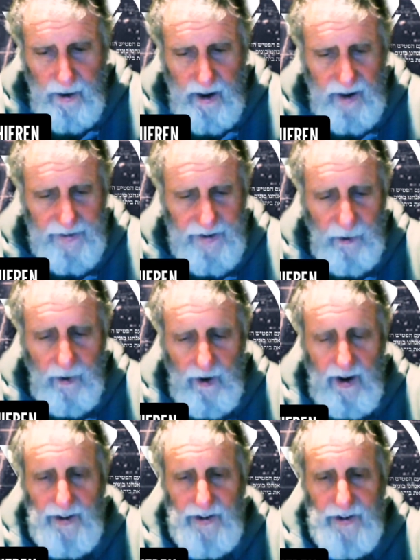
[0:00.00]
Can't tell where
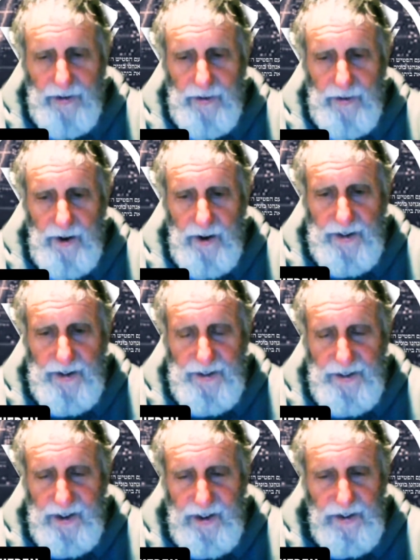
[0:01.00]
he is
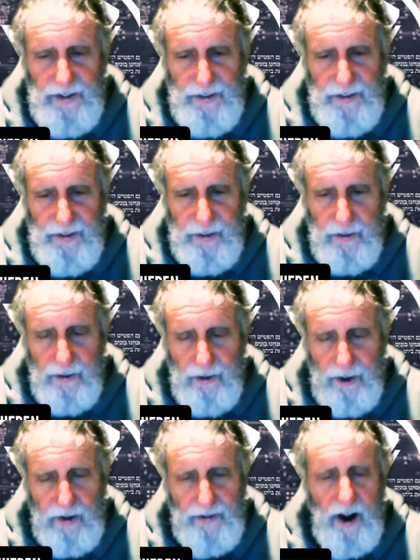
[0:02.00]
because
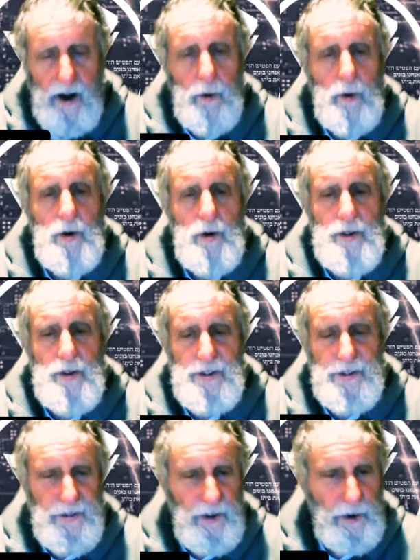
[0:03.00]
the entire world
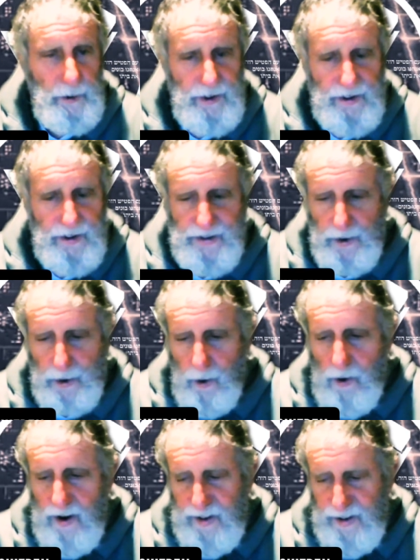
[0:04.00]
is filled with his
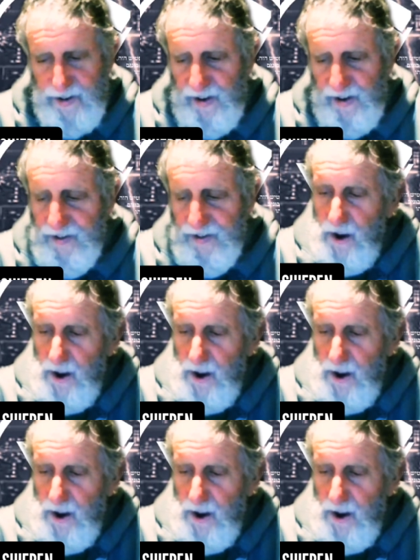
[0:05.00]
glory, as it says.